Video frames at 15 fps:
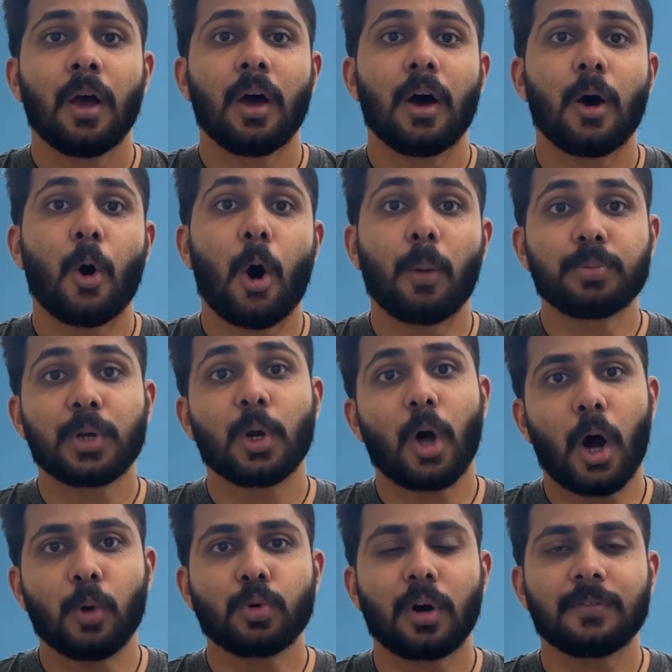opted
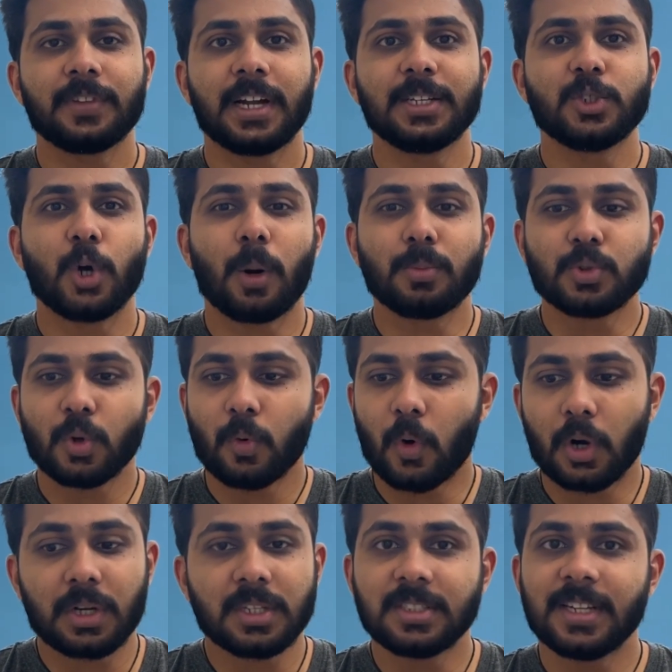out of that job. So
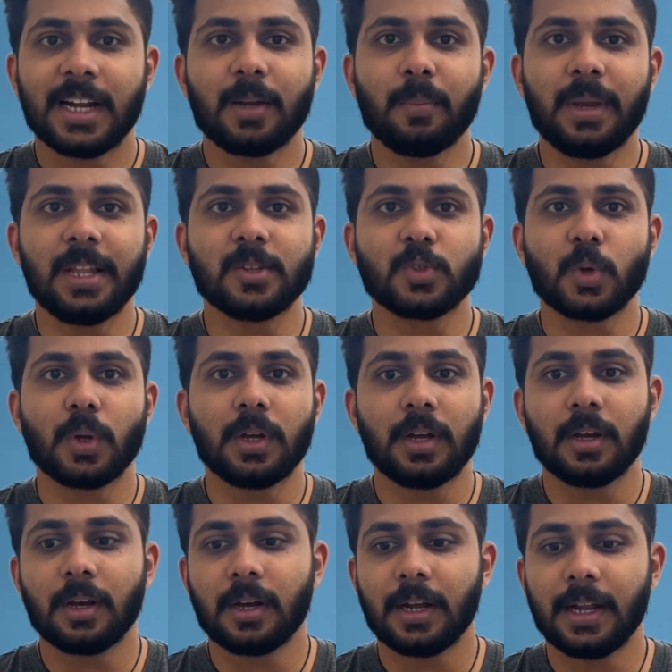what does that mean? So
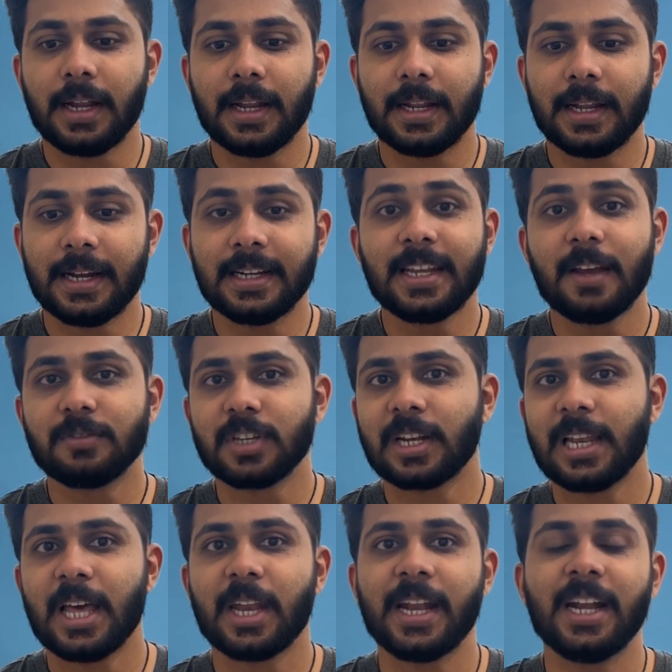it gives a
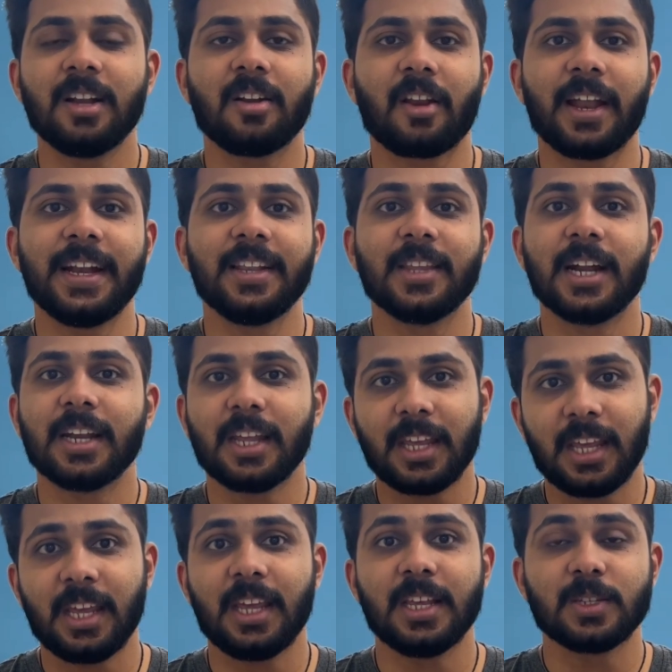clear hint, right, that
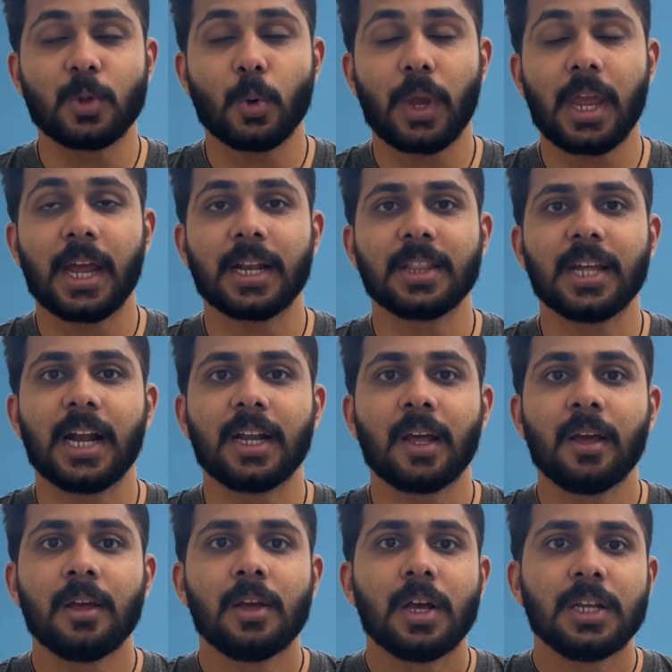he is looking at that
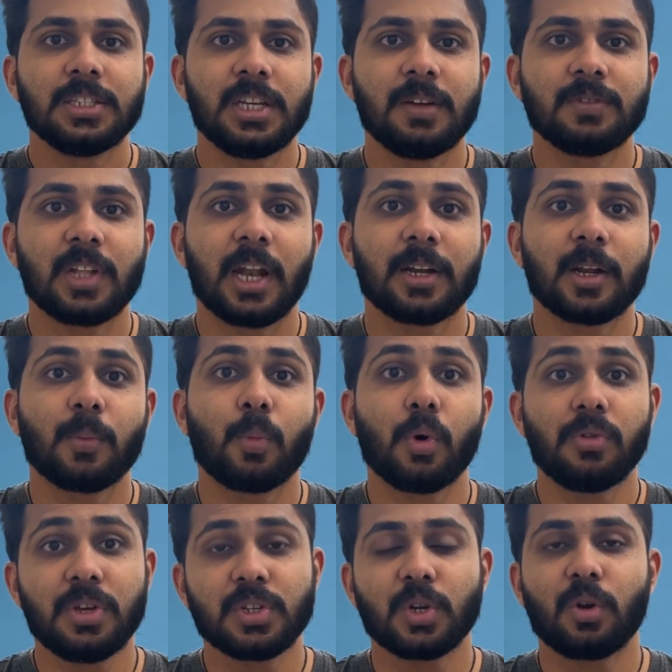chief selector
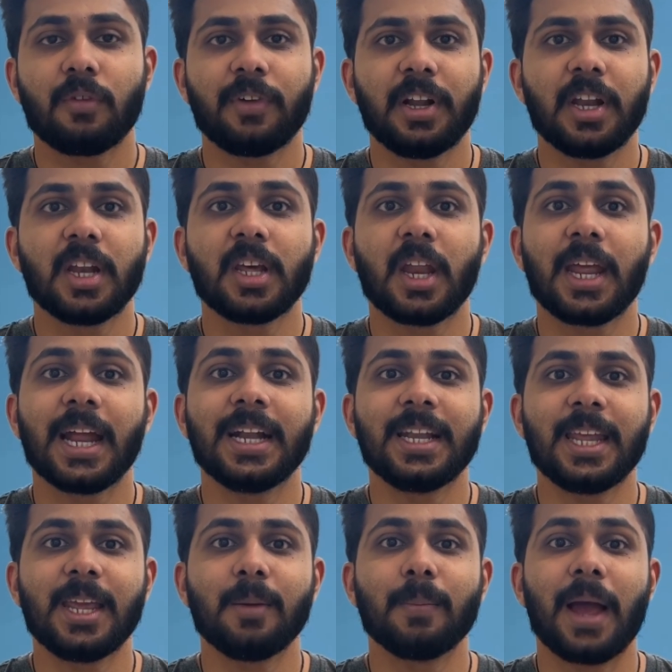position of Indian cricket
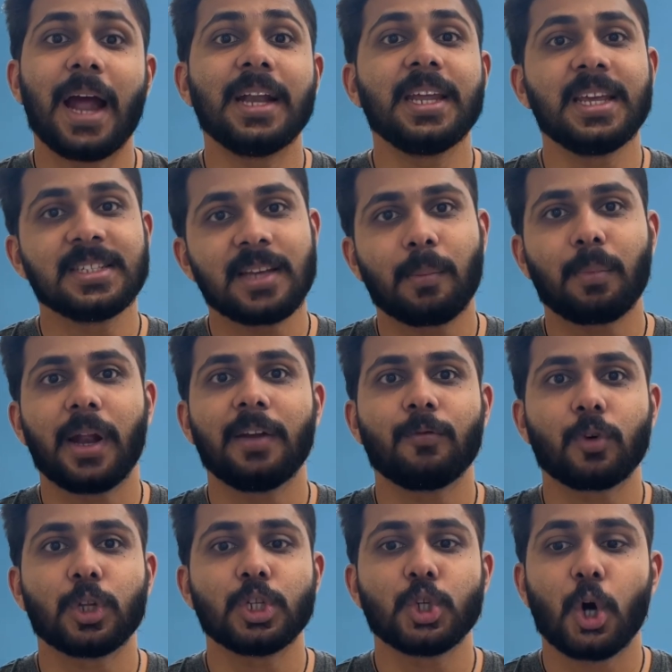team, and he's applied
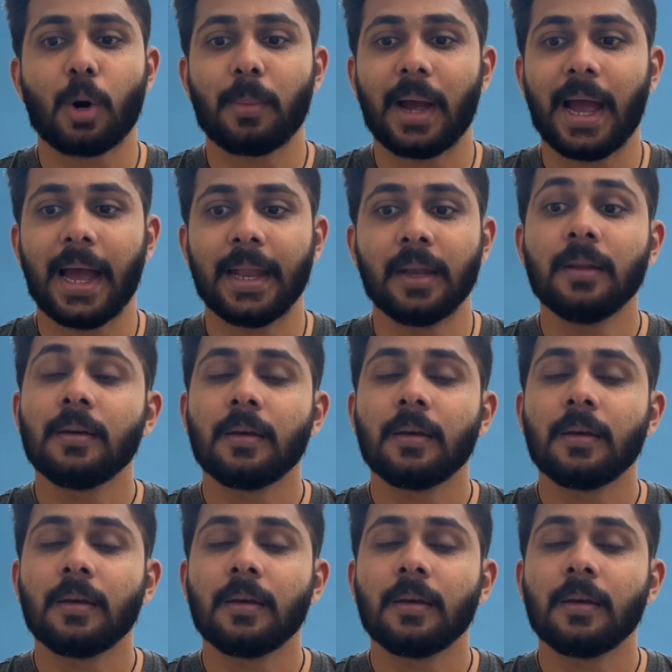for the job. And